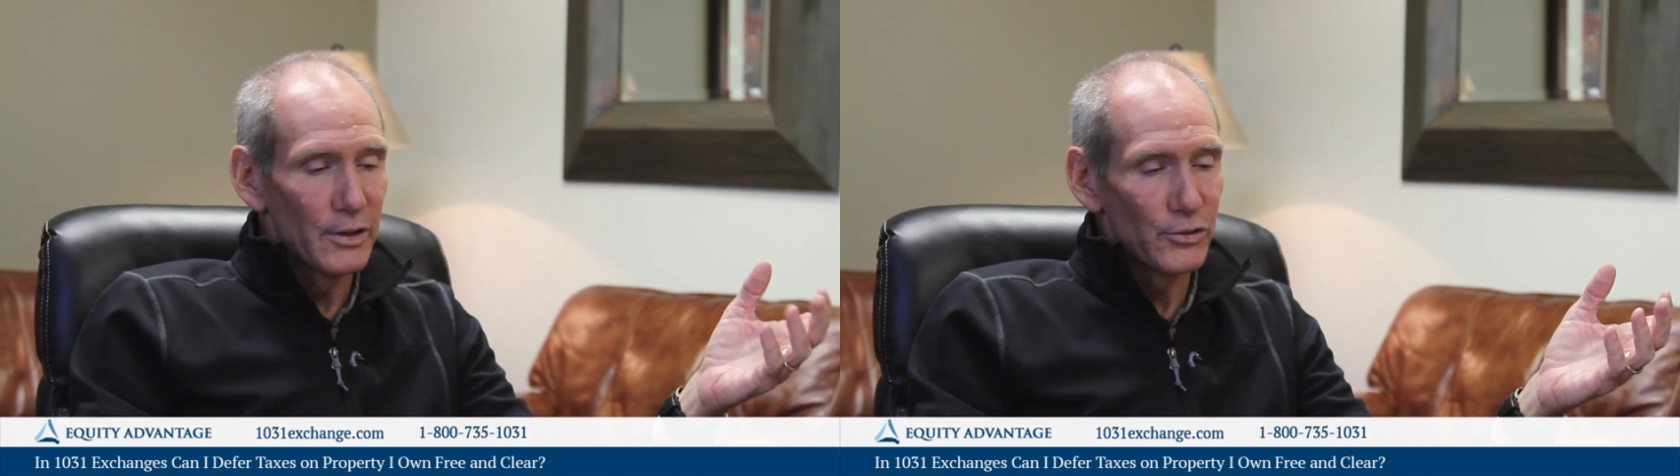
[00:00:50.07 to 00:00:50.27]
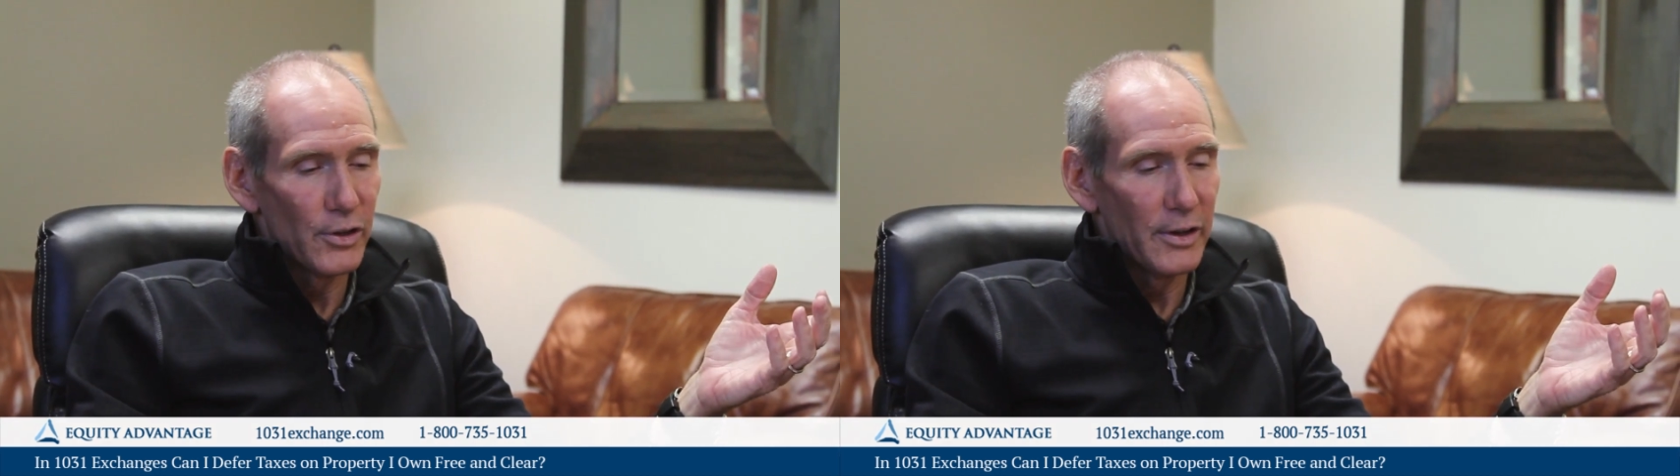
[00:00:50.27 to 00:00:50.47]

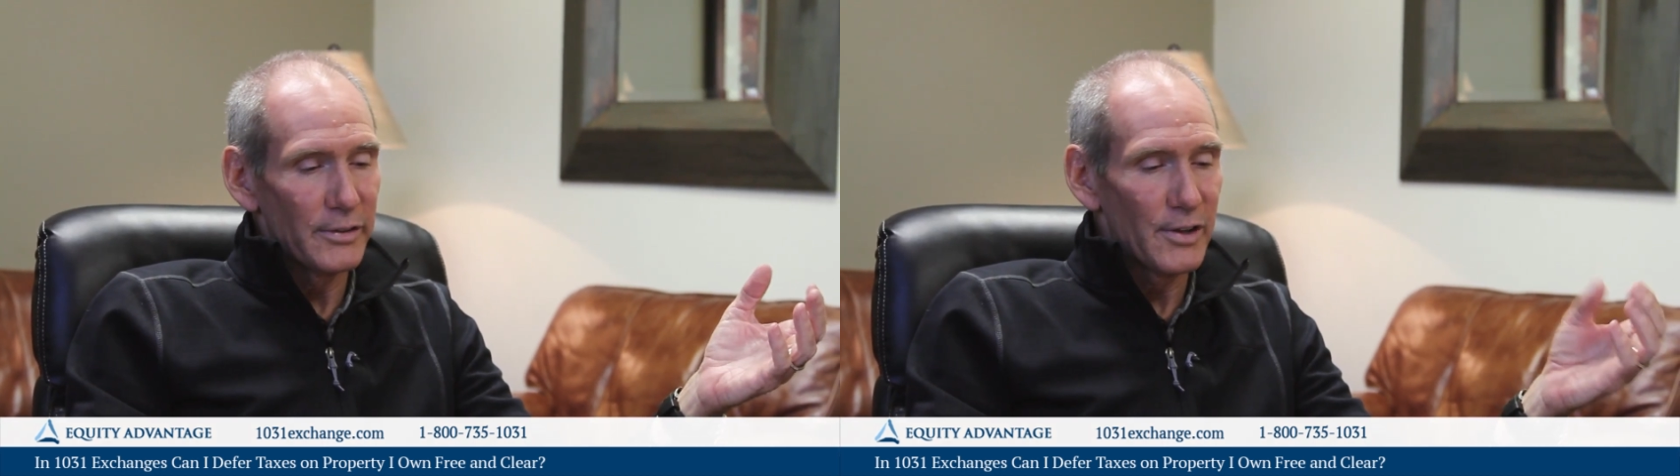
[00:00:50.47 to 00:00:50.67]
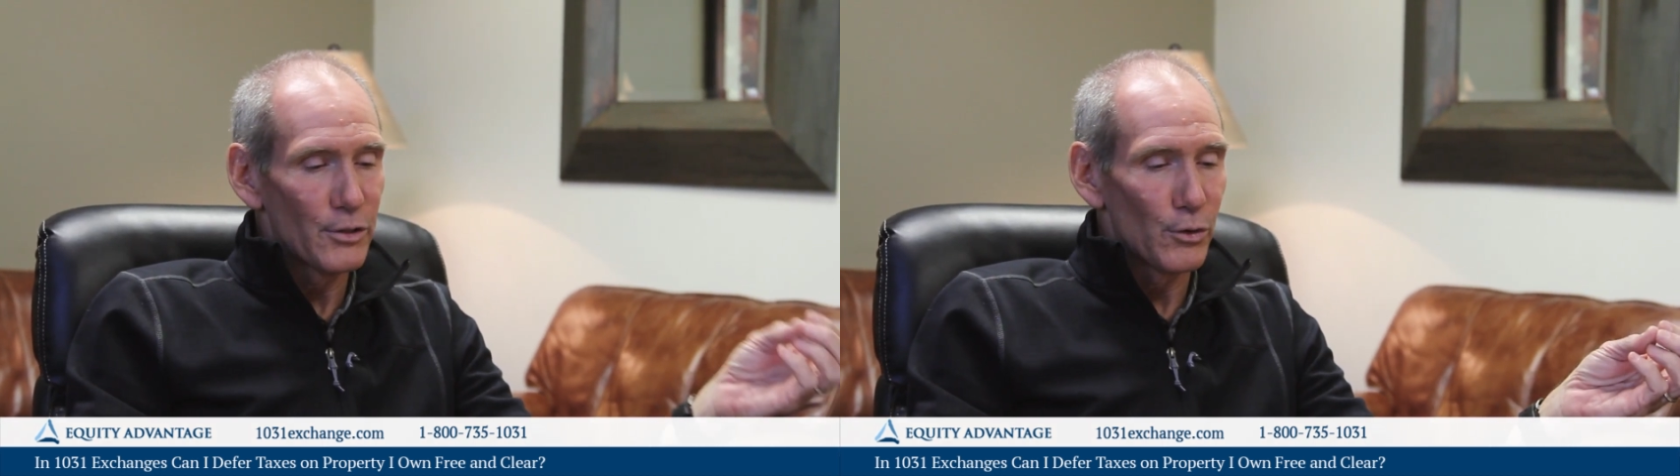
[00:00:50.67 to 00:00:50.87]
is in a
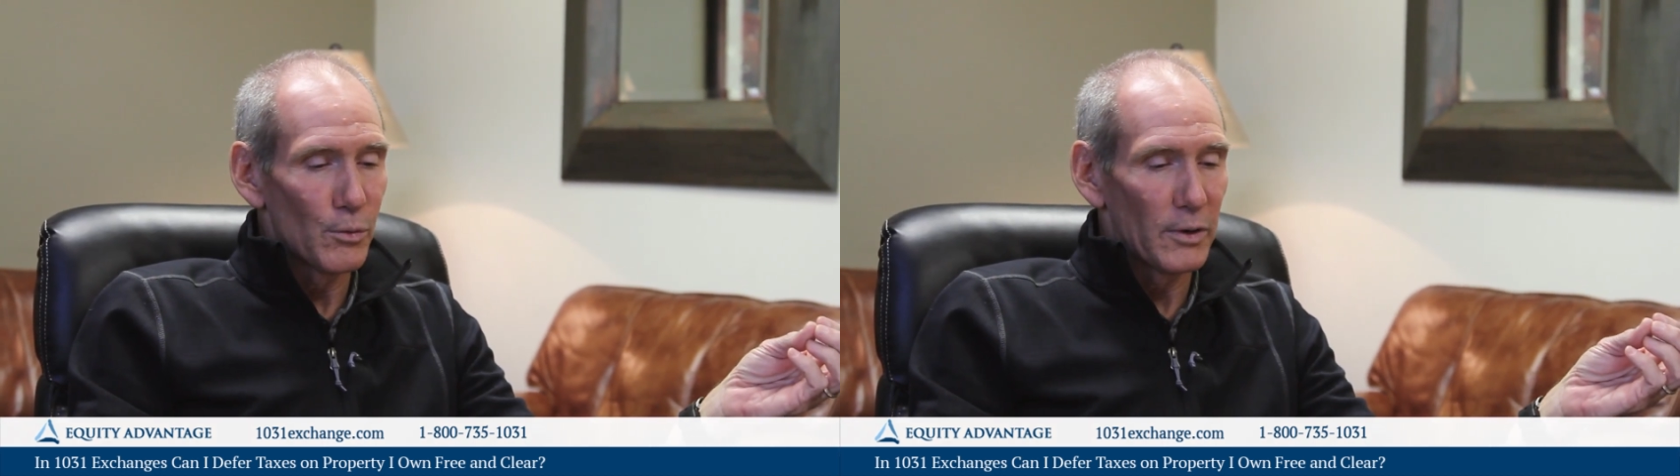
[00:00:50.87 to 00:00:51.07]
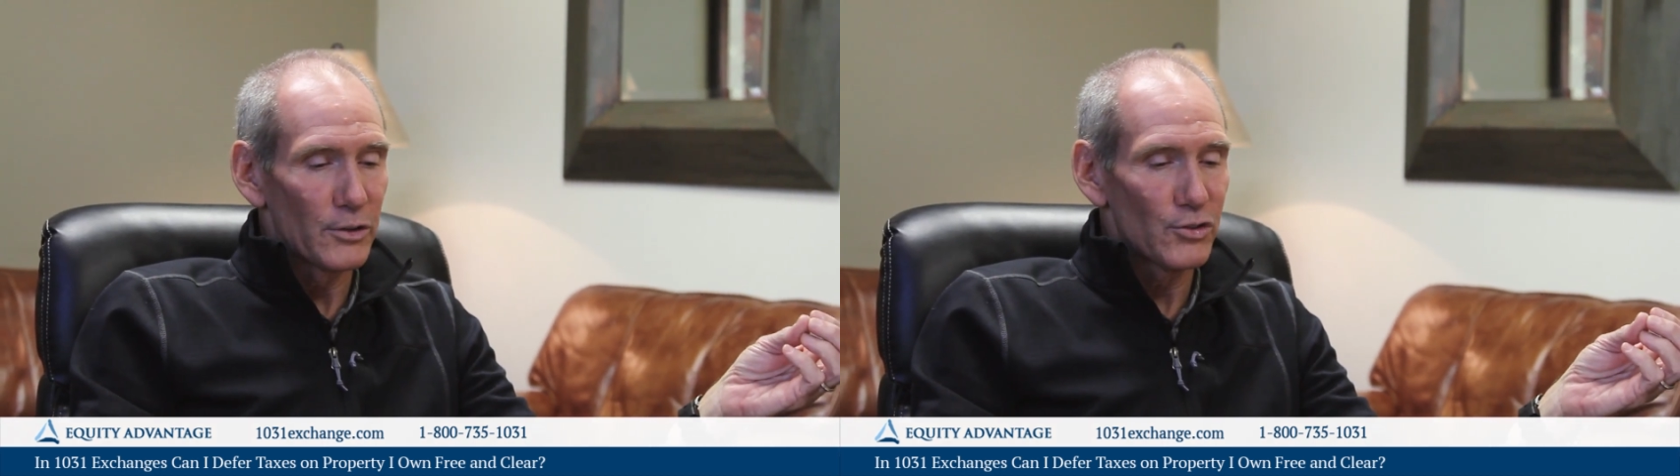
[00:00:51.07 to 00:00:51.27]

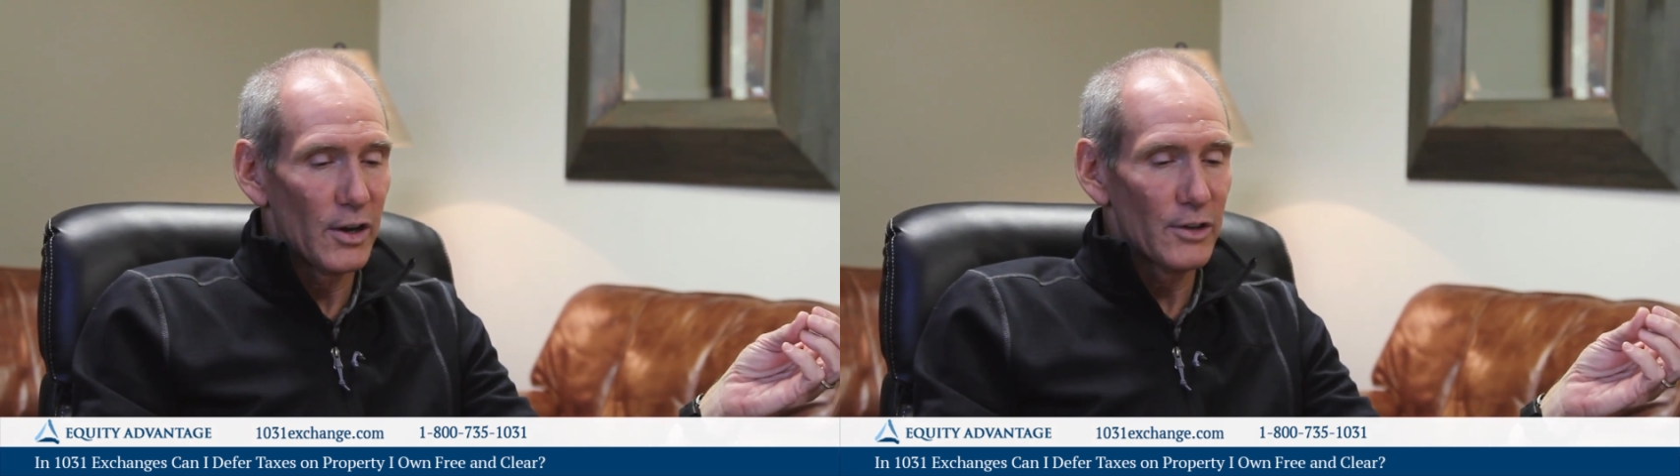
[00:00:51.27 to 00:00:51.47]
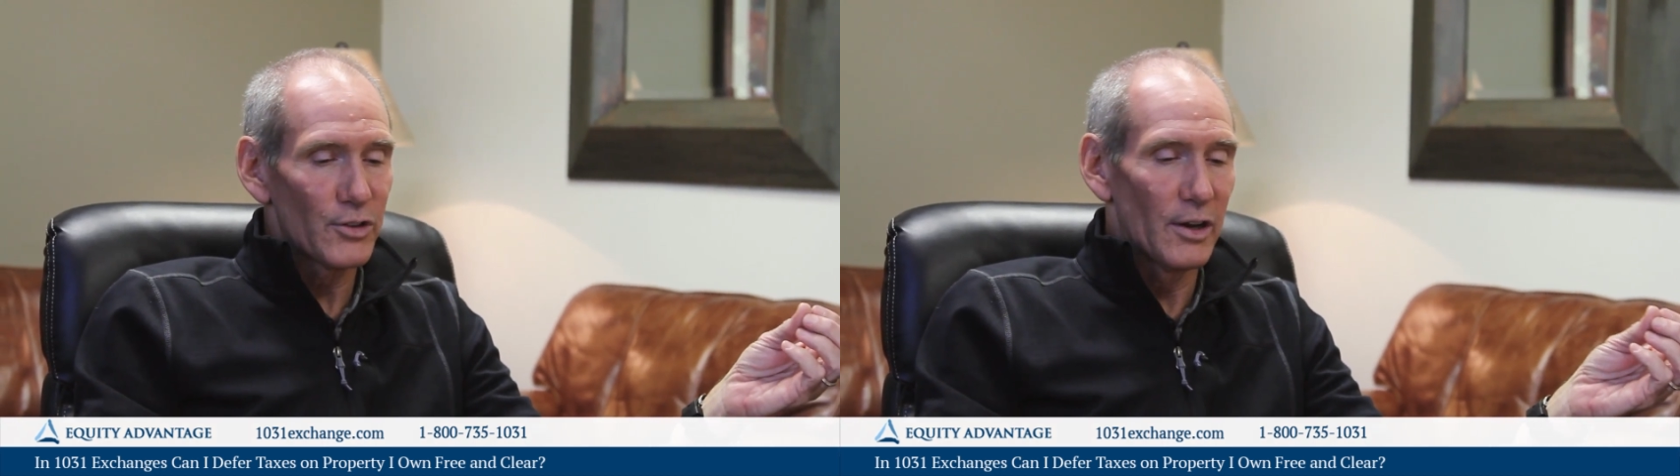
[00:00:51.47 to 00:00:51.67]
1031 exchange,